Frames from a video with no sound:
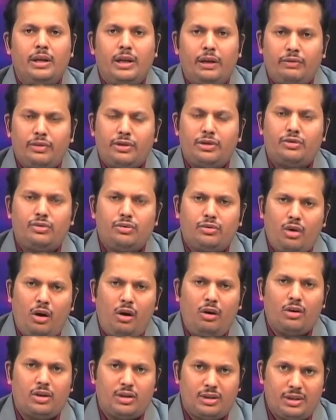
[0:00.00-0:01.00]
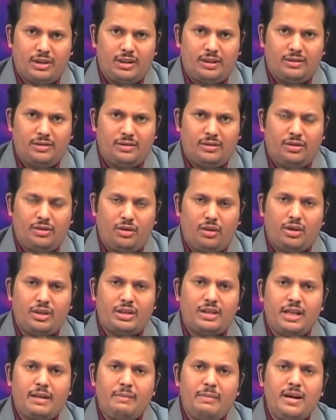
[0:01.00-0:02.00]
refers to thoughts.
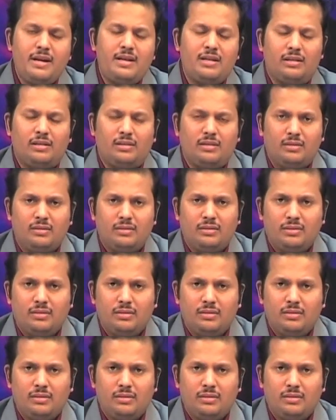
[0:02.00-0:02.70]
Thoughts are mental.